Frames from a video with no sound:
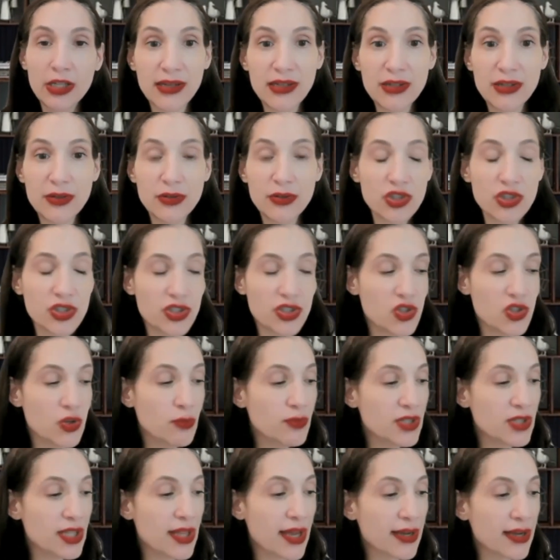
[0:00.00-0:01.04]
You can just
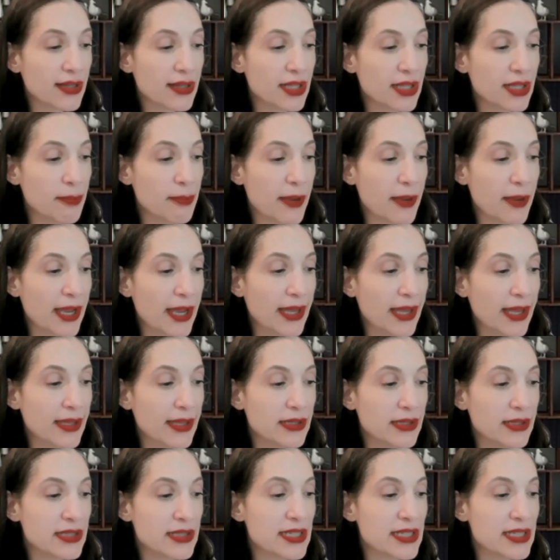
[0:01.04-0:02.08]
zoom to that clip
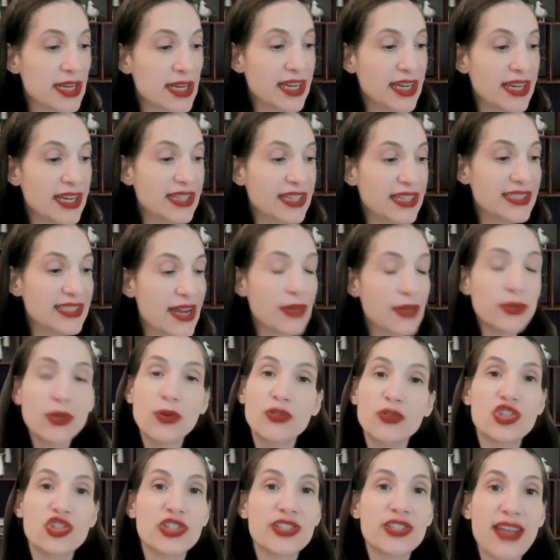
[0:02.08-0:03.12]
and
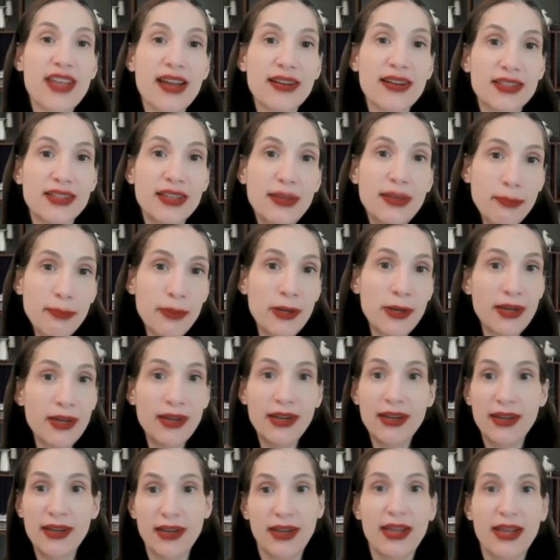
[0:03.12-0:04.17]
download just that clip
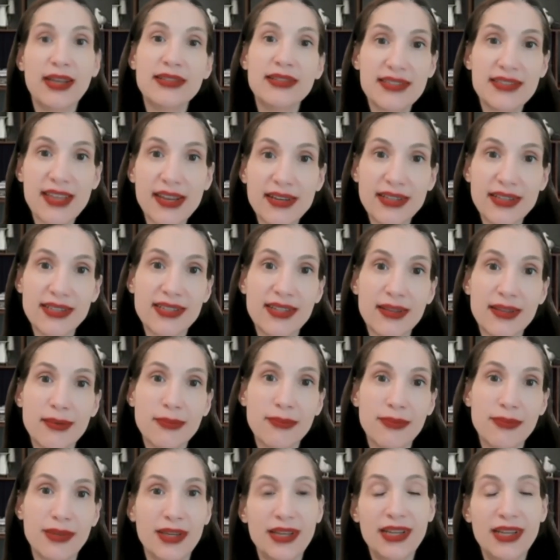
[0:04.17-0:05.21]
and send it to
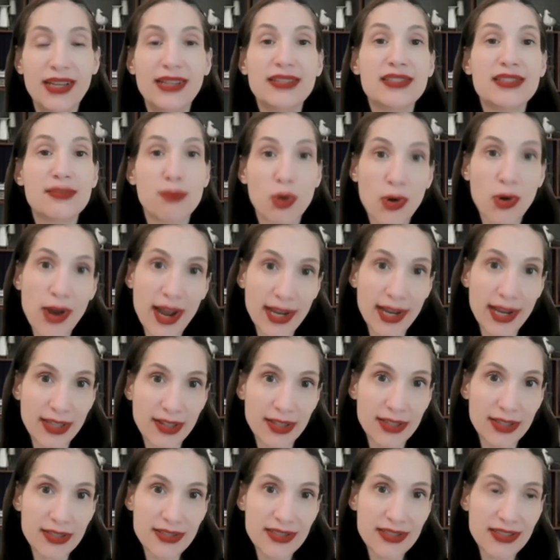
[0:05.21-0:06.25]
them. It's
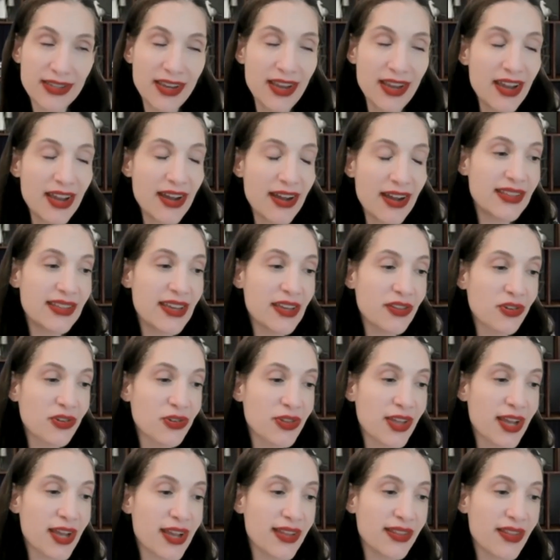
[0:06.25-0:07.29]
miraculous. The other
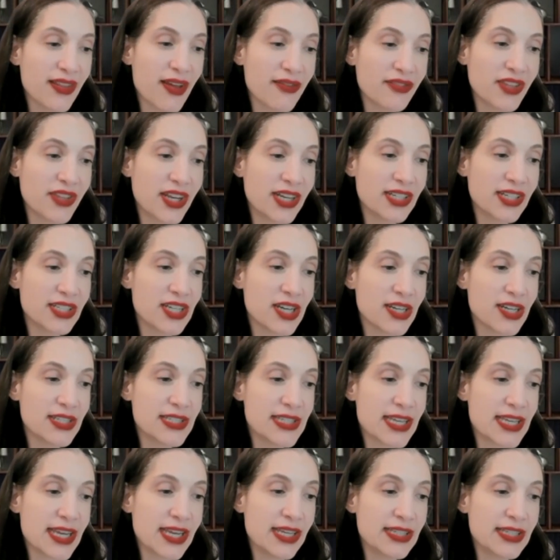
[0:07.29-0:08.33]
thing I love that it does
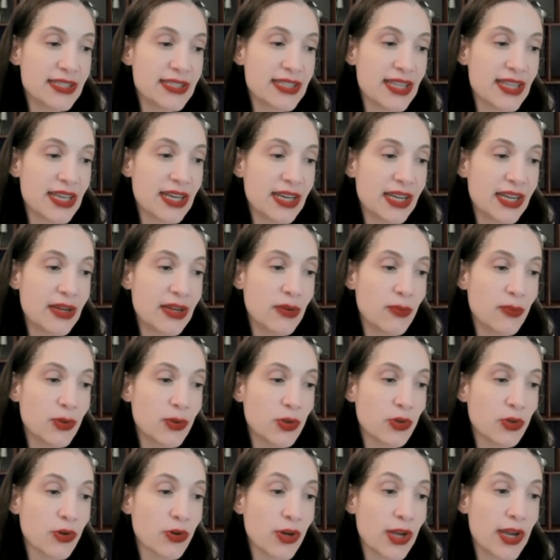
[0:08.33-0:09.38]
is that it
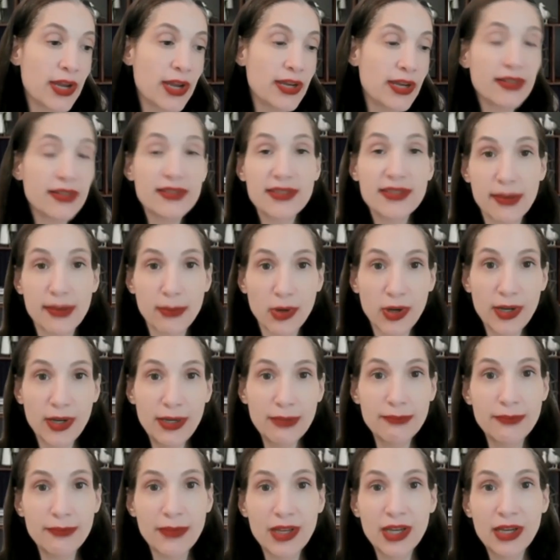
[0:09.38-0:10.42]
will create a
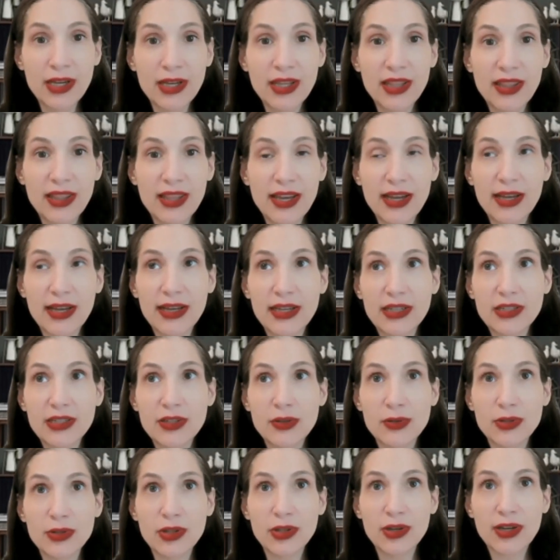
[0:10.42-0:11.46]
summary that
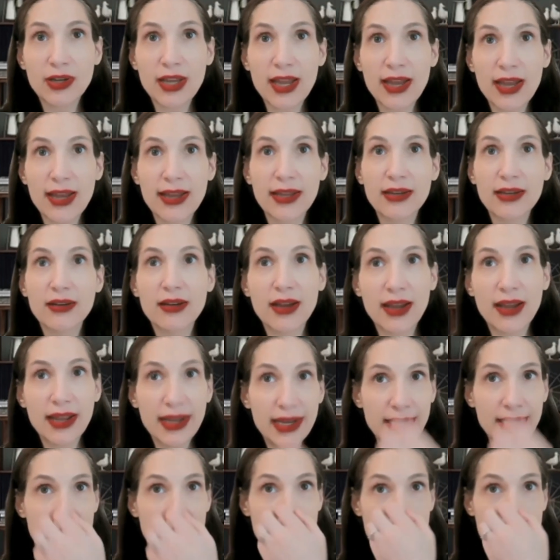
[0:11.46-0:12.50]
you can look at.
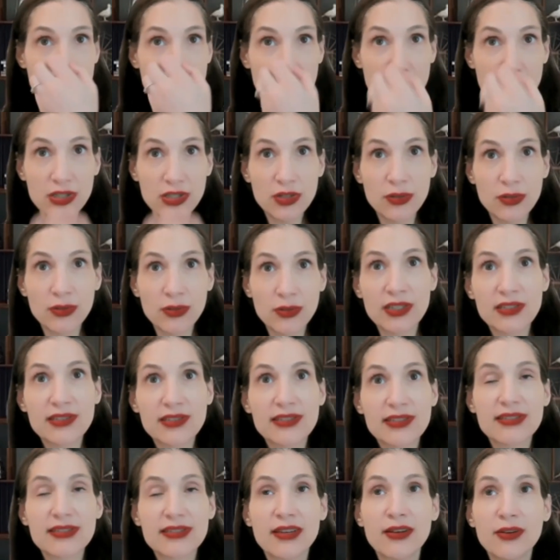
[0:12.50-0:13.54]
I tend to do
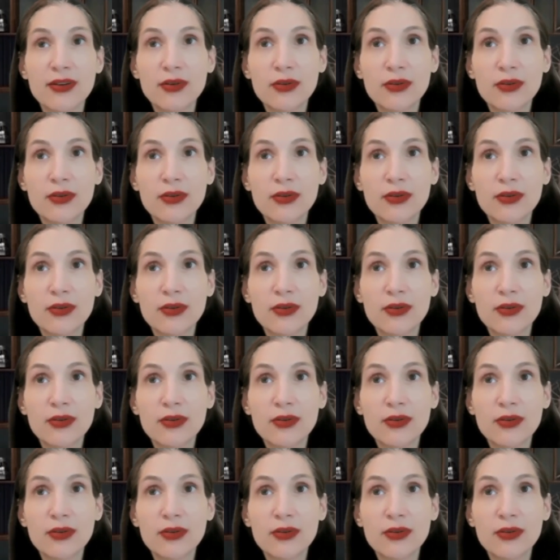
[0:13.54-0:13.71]
this